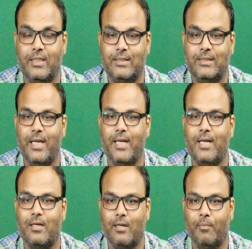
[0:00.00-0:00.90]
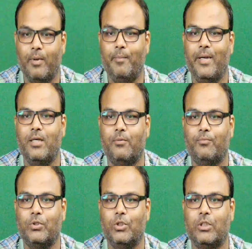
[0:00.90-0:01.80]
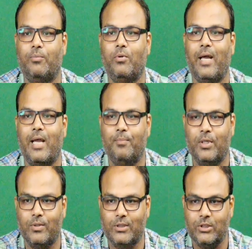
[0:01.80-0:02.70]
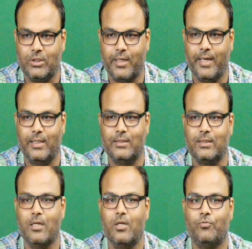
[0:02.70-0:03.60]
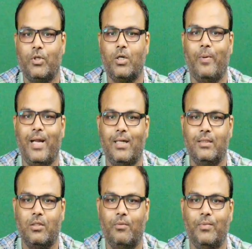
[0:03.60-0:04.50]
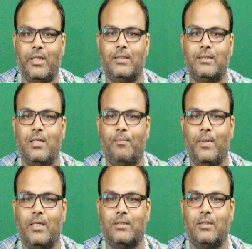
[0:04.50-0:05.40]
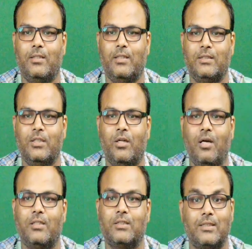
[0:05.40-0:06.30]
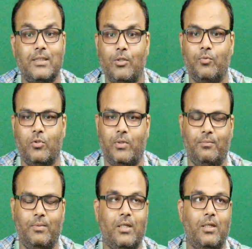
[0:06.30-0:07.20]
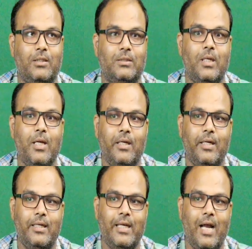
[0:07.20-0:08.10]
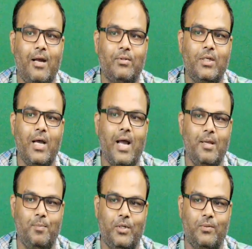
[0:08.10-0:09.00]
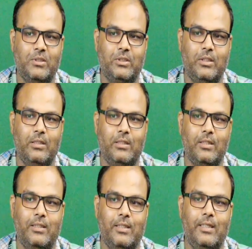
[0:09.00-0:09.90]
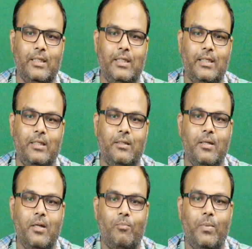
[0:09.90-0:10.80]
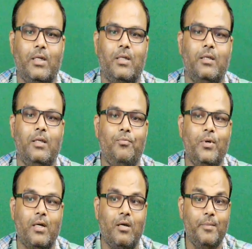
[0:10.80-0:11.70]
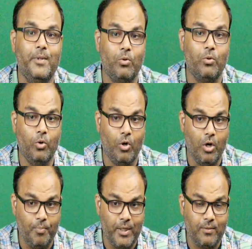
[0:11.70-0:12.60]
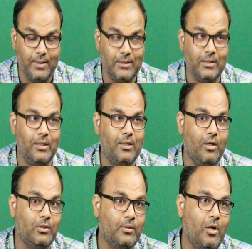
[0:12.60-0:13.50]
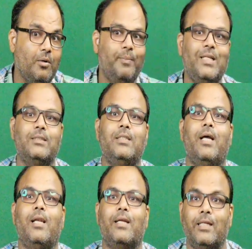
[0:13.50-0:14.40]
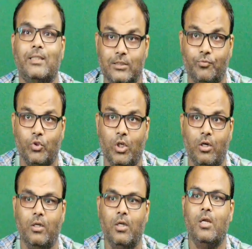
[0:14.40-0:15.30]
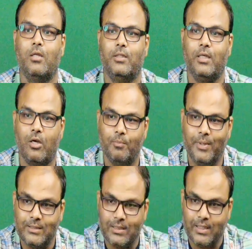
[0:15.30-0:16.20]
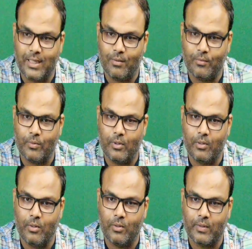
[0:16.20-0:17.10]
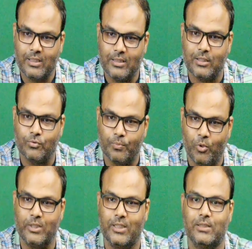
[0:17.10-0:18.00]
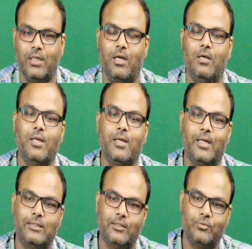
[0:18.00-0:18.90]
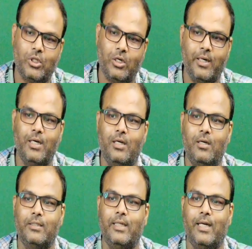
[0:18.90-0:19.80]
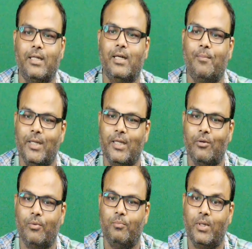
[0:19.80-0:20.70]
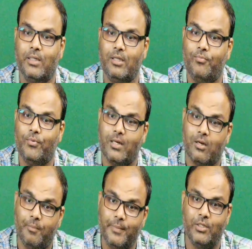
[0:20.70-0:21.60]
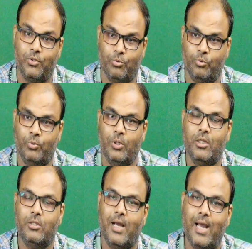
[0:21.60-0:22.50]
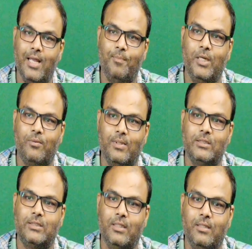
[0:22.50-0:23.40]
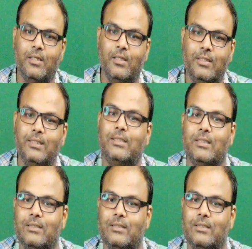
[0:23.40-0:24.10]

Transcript: design and development of suitable high frequency circuits for wireless communication application is not straightforward because it have the high frequency integrity. But if you are coming to low frequency, the conventional Kirchhoff's law, the conventional Kirchhoff's voltage law, Kirchhoff's current law, that are applicable. But if you are coming to the high frequency, this